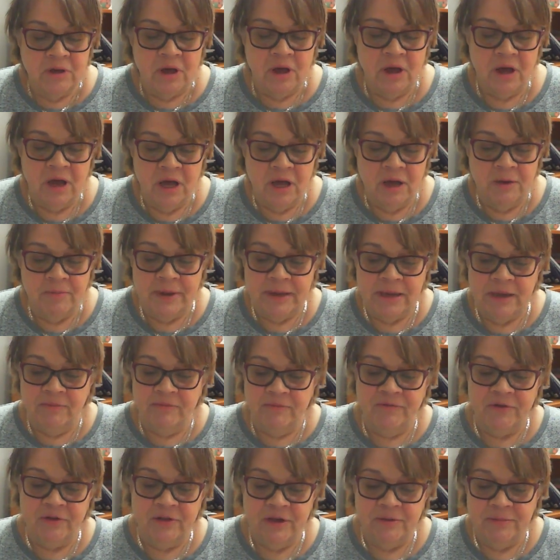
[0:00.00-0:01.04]
I am
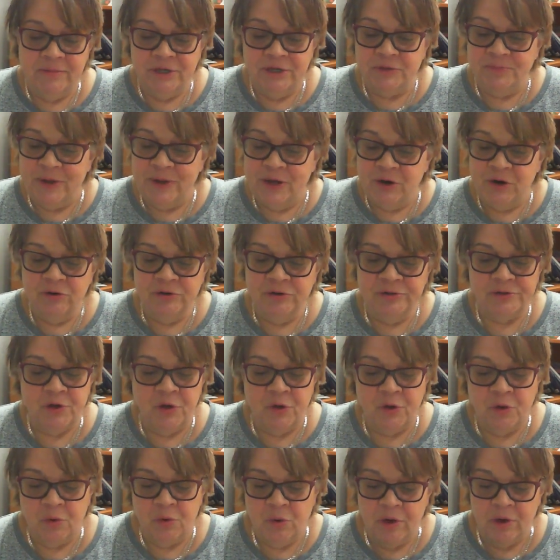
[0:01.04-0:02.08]
feeling much better, so
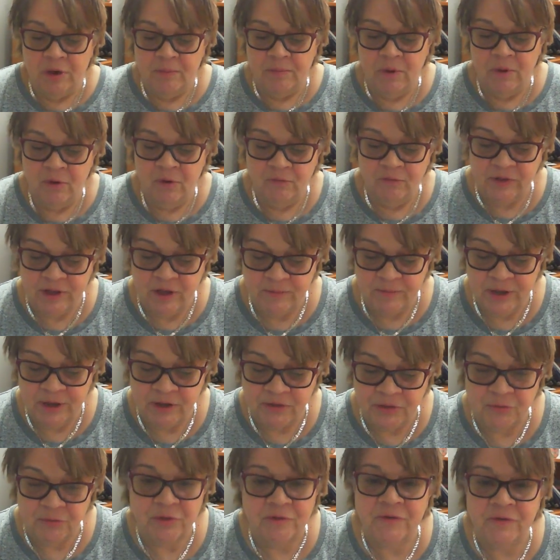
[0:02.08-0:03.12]
hopefully I'll make
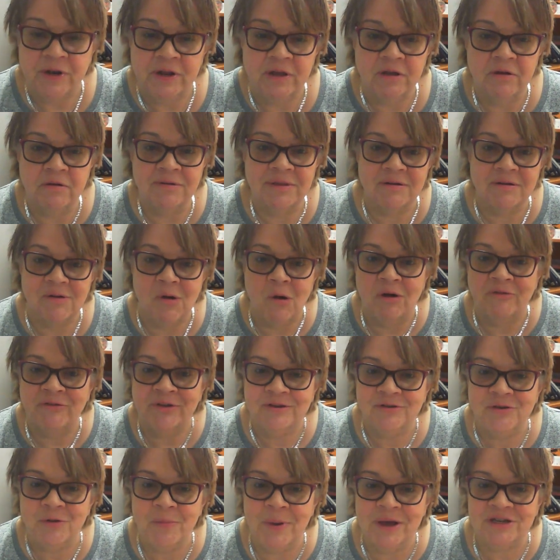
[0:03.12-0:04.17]
it through the video without
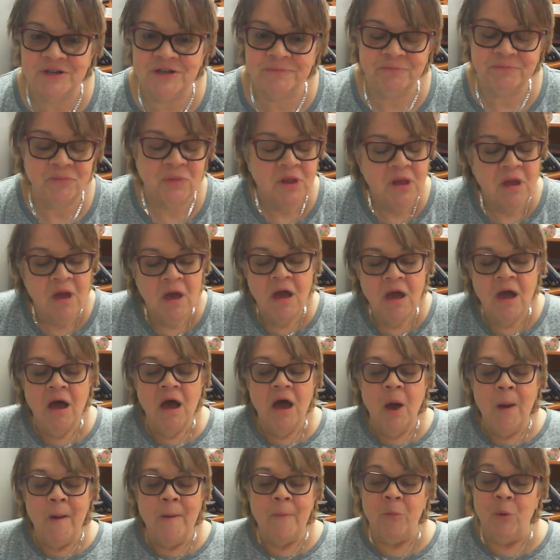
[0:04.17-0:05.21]
coughing too much.
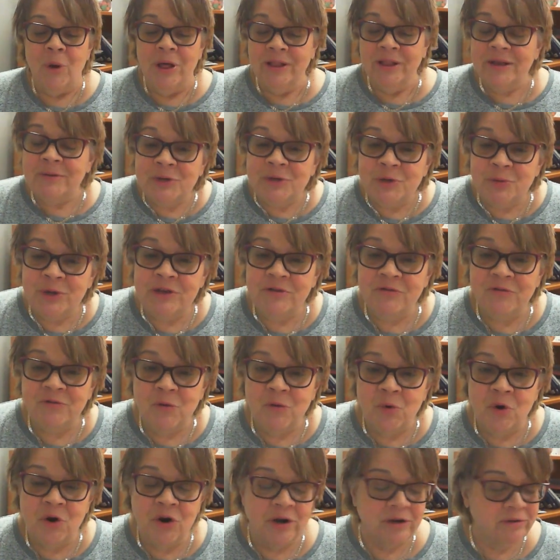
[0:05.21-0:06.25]
Welcome to week
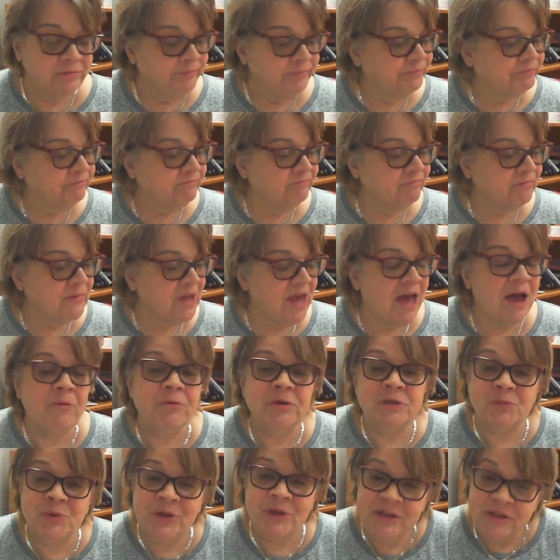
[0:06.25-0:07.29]
4. How
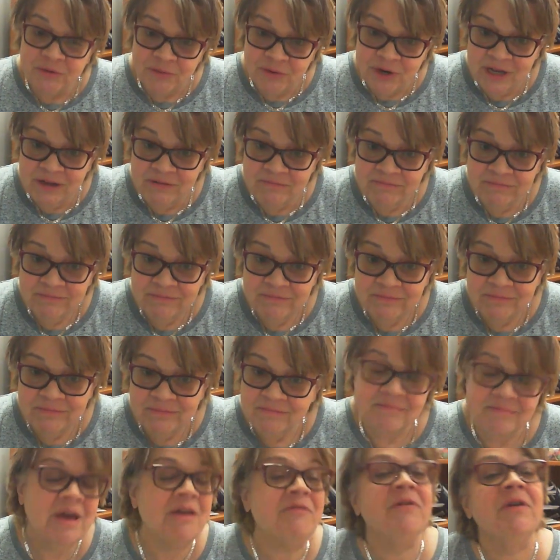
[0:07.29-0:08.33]
was week 3?
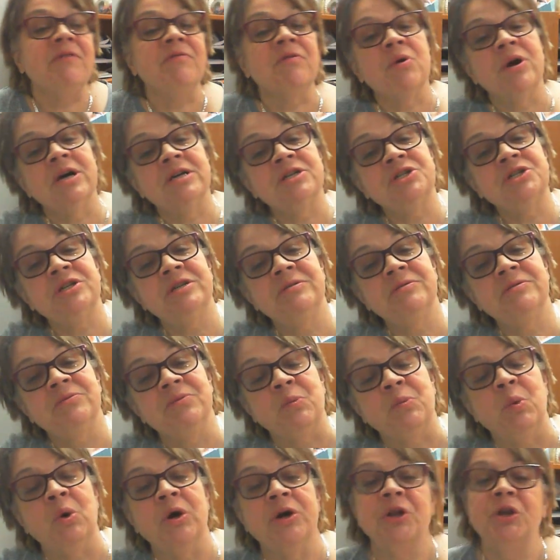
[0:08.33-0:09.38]
My favorite question.
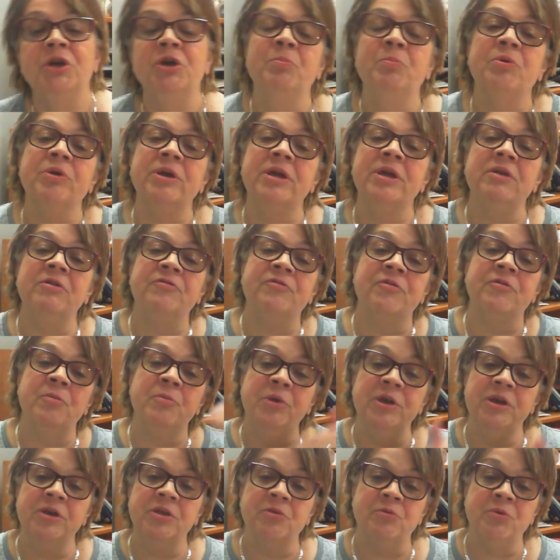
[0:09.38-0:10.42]
What are you bringing from
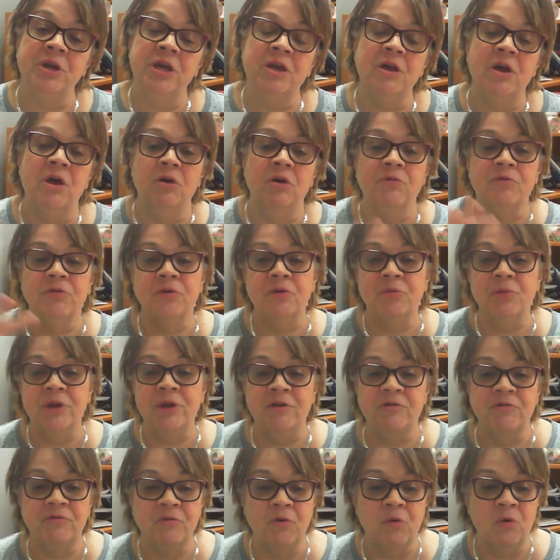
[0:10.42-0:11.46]
week 3 over to week
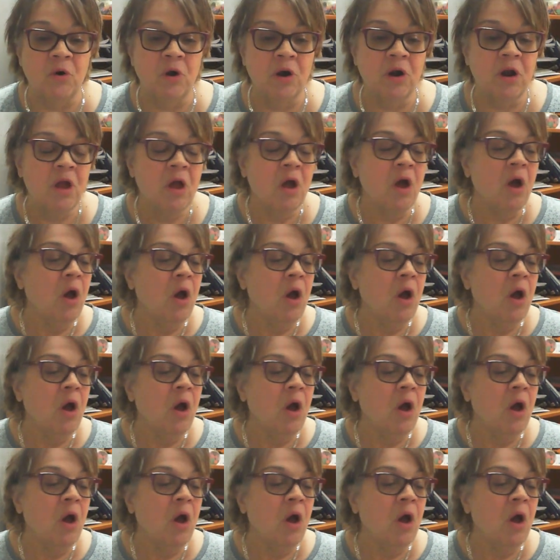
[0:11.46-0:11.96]
4?